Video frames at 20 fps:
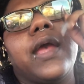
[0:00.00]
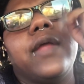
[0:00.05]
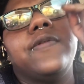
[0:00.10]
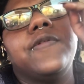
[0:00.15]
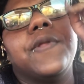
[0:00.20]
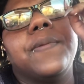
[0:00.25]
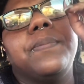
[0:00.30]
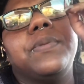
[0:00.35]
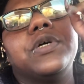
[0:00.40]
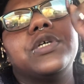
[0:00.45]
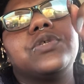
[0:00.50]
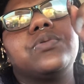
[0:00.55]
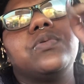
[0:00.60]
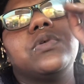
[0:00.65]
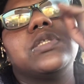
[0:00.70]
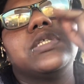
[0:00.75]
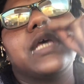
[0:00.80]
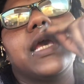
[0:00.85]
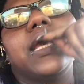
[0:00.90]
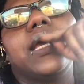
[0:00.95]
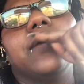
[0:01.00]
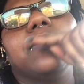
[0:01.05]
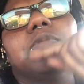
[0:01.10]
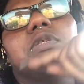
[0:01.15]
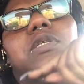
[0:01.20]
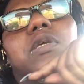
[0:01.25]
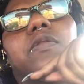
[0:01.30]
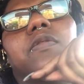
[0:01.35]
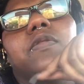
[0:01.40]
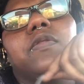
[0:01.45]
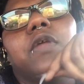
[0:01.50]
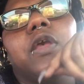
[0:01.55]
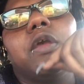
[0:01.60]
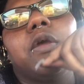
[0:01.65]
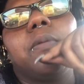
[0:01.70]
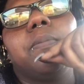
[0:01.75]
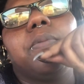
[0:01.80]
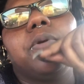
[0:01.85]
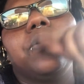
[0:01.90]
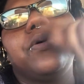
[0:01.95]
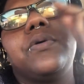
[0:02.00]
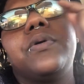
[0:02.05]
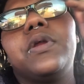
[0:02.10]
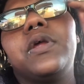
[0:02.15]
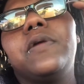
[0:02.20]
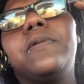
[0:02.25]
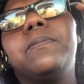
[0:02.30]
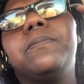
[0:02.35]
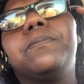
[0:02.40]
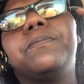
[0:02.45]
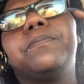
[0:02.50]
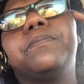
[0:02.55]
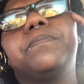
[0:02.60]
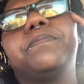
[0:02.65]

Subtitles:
and the bus will take him to their building,